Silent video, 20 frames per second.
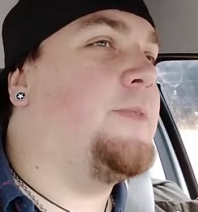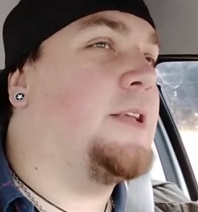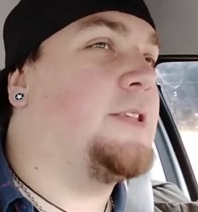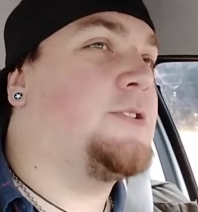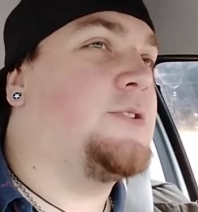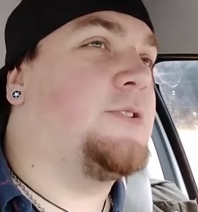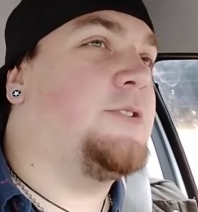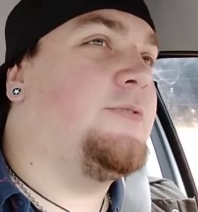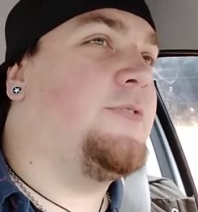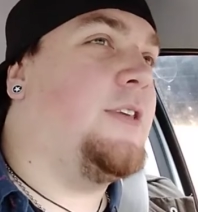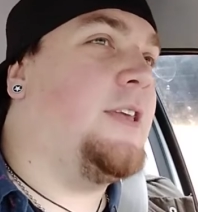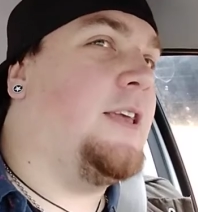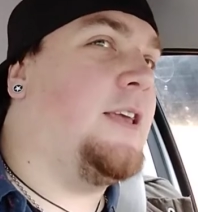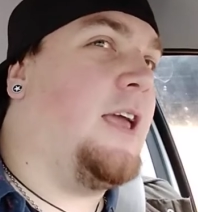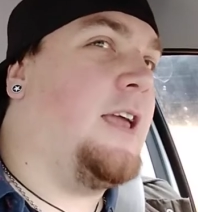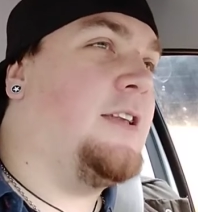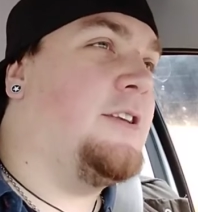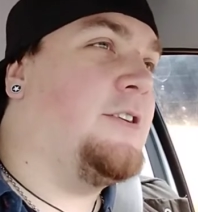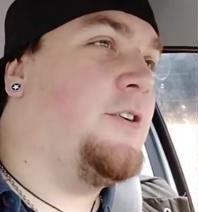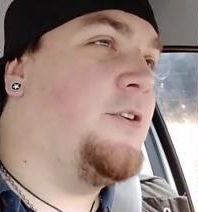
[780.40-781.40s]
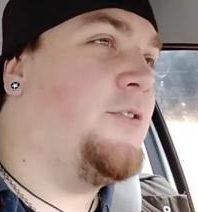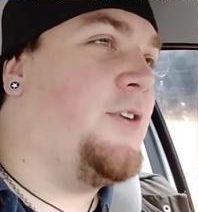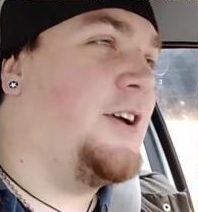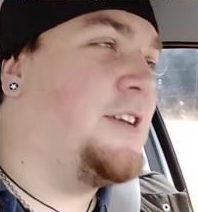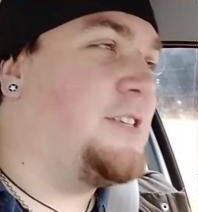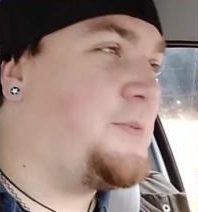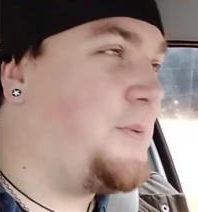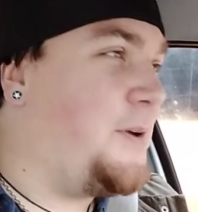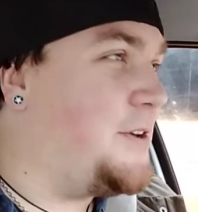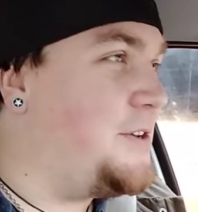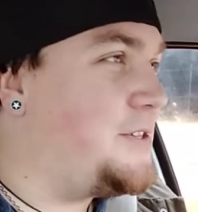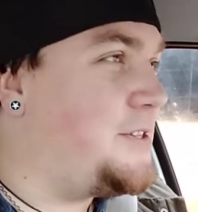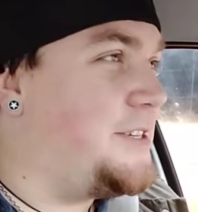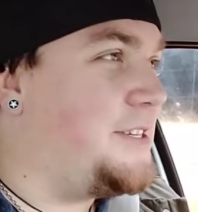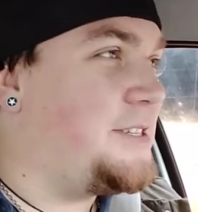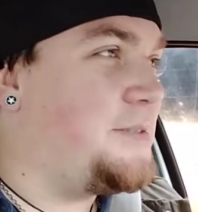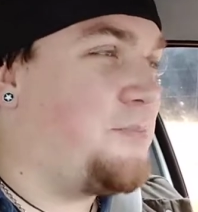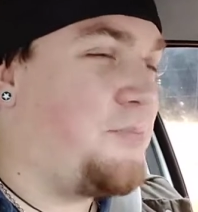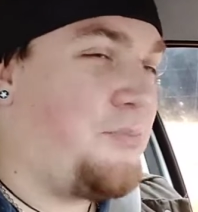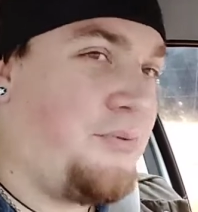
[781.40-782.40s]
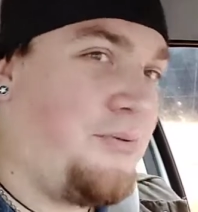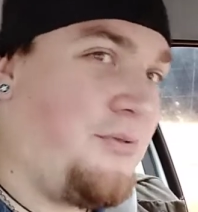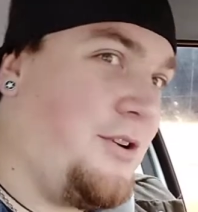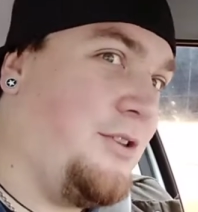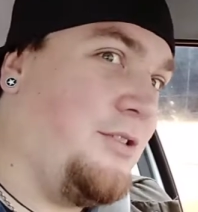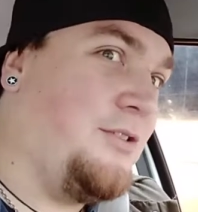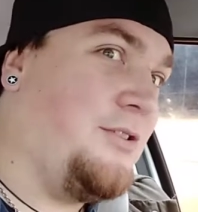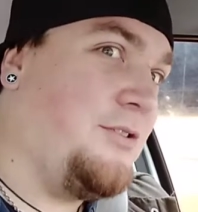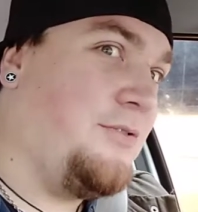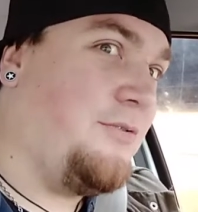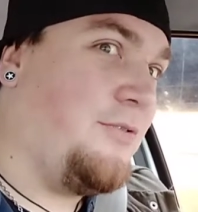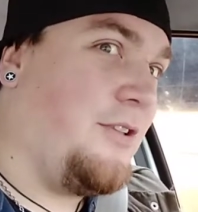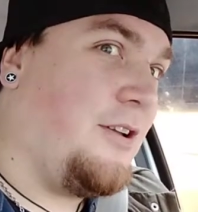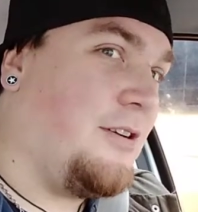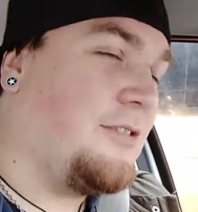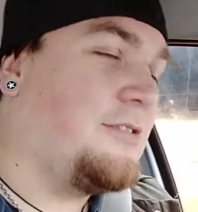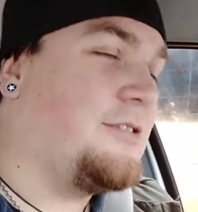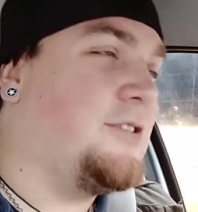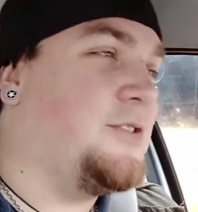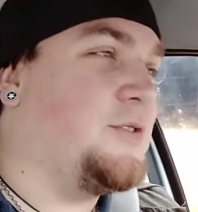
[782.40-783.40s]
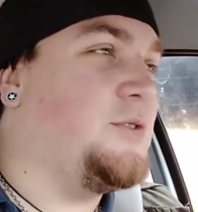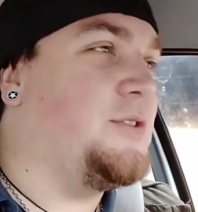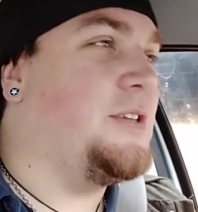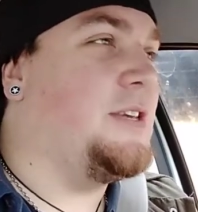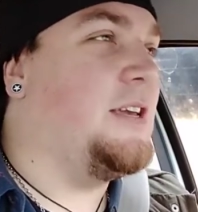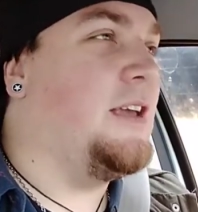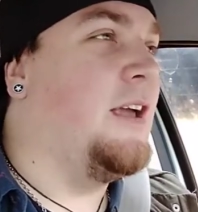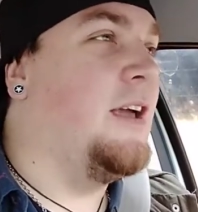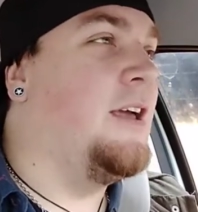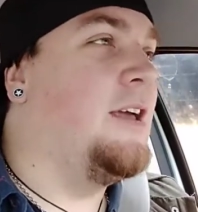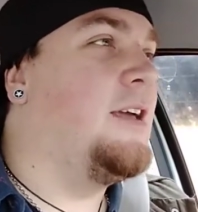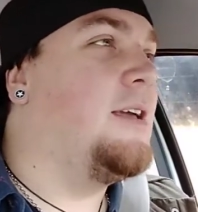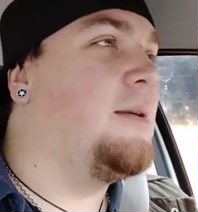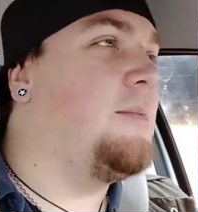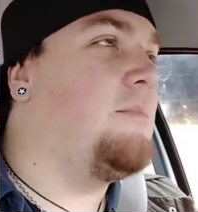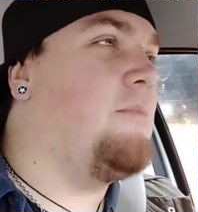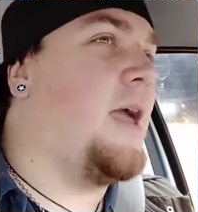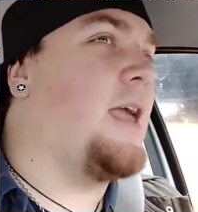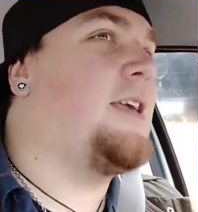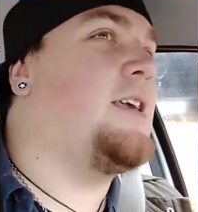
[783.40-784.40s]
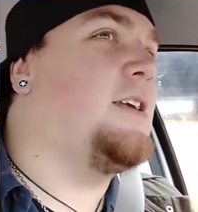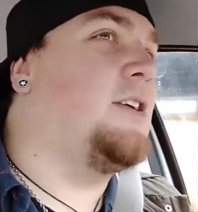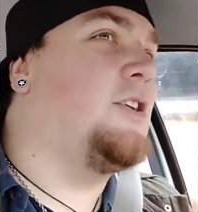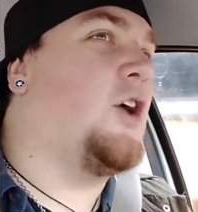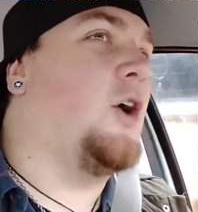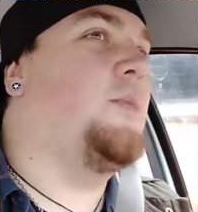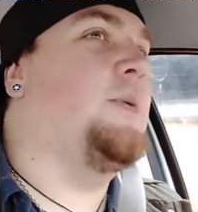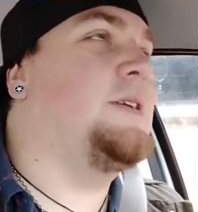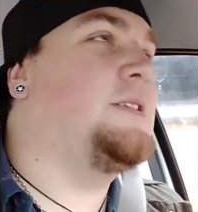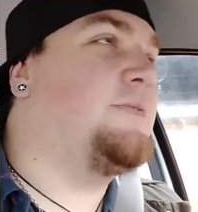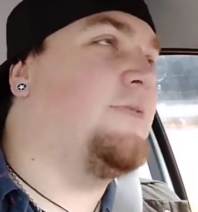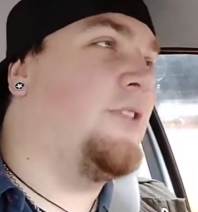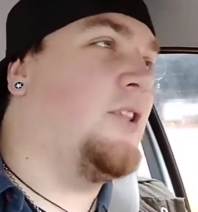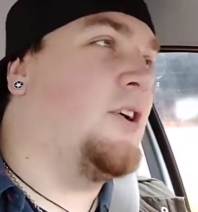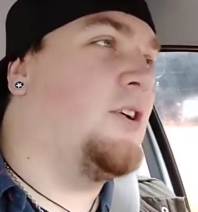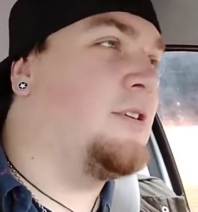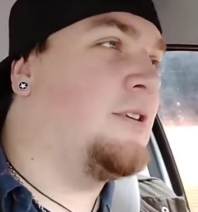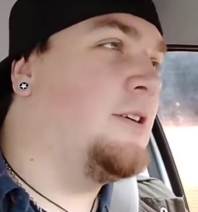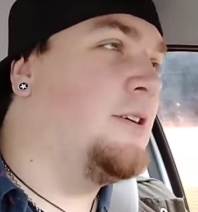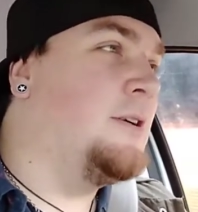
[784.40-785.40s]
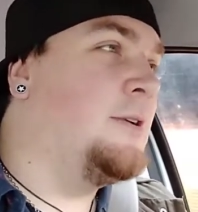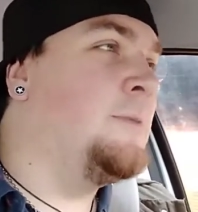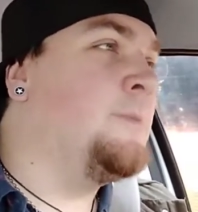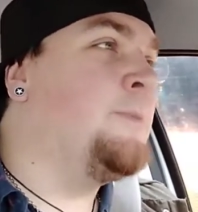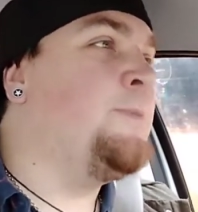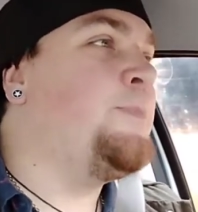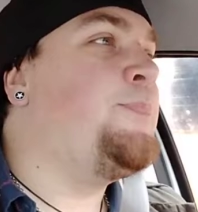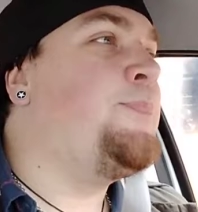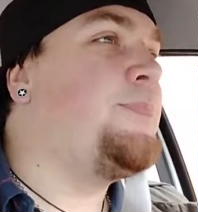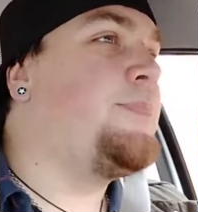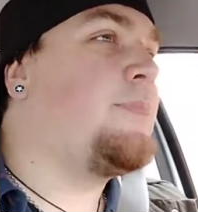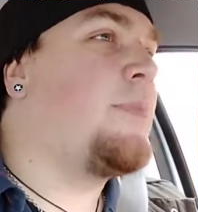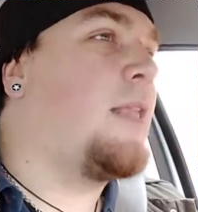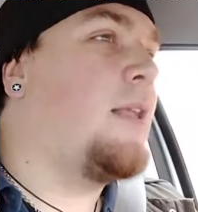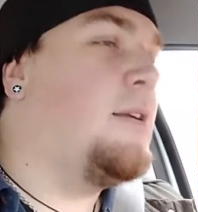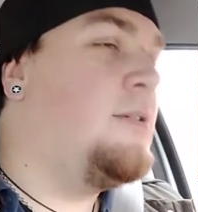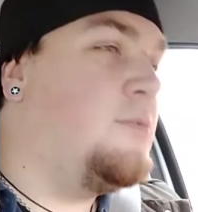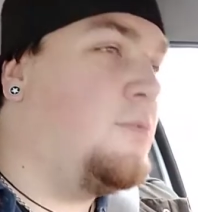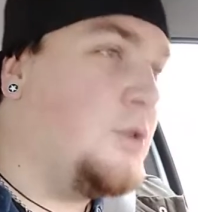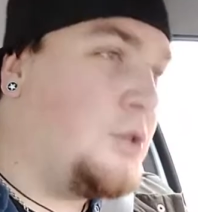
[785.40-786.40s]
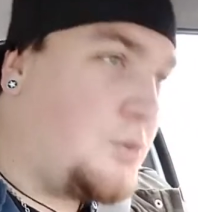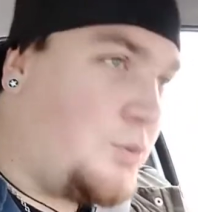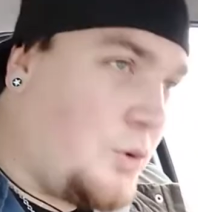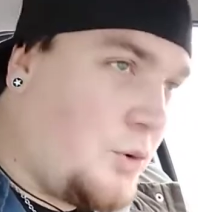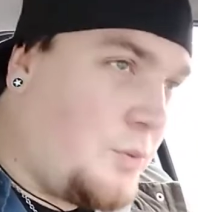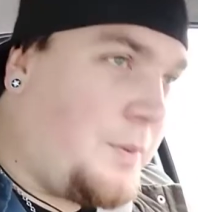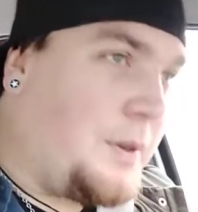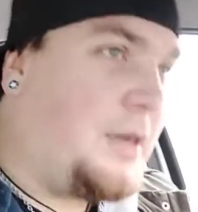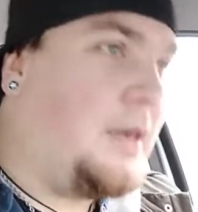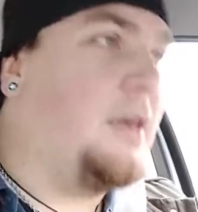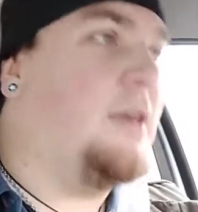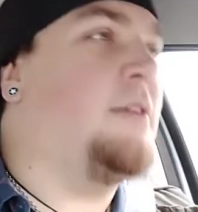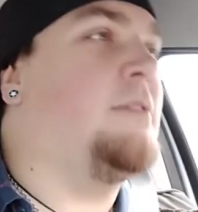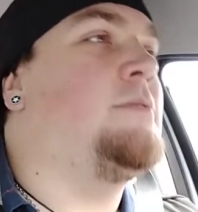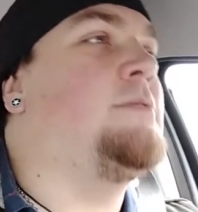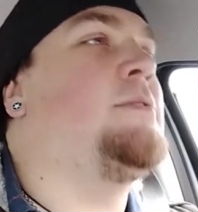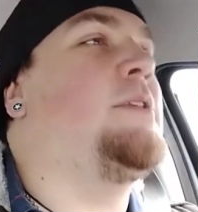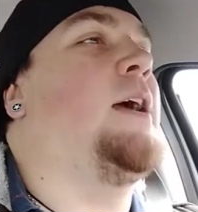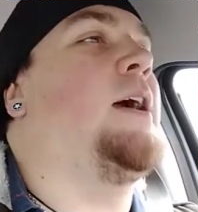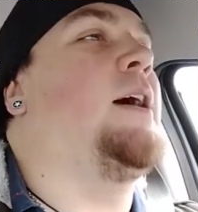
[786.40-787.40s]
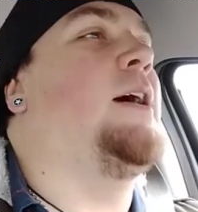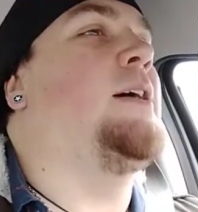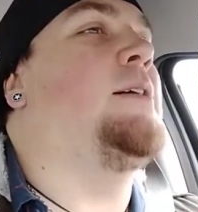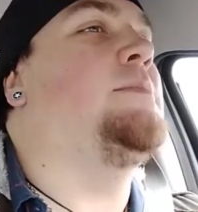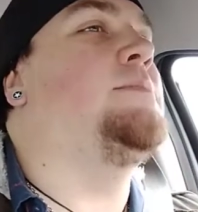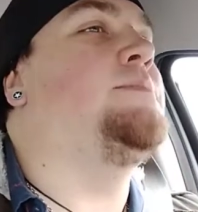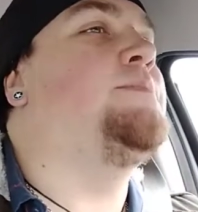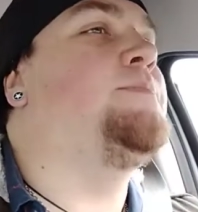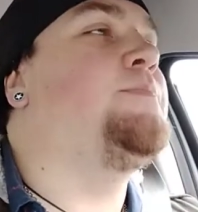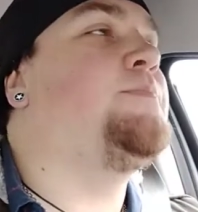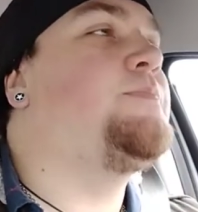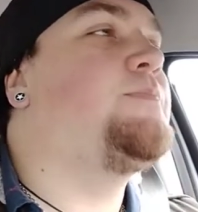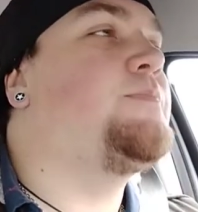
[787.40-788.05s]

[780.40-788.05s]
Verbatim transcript: that's sort of the end of, I suppose, this prelude vlog to the Making Comics vlog, which will begin, um,